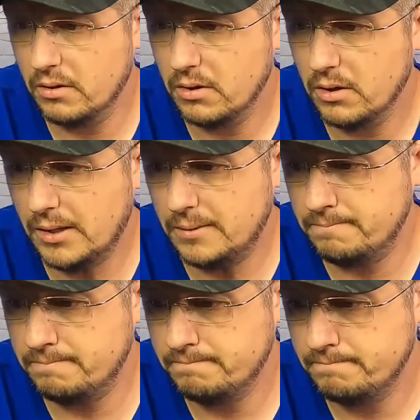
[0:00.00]
I
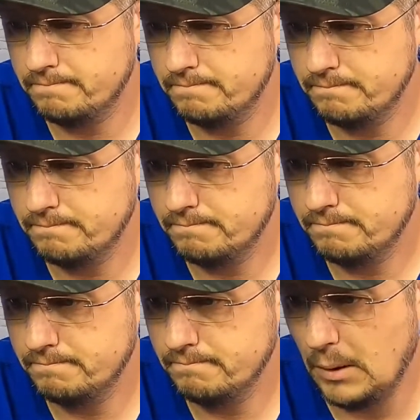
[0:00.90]

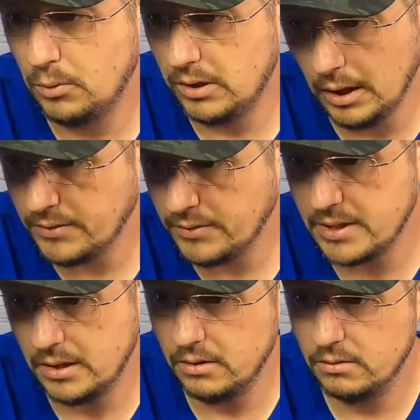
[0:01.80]
would love to see
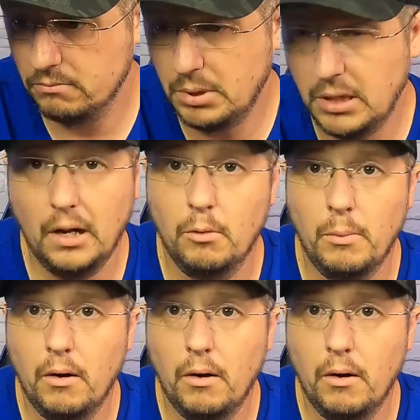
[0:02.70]
it be an L mount.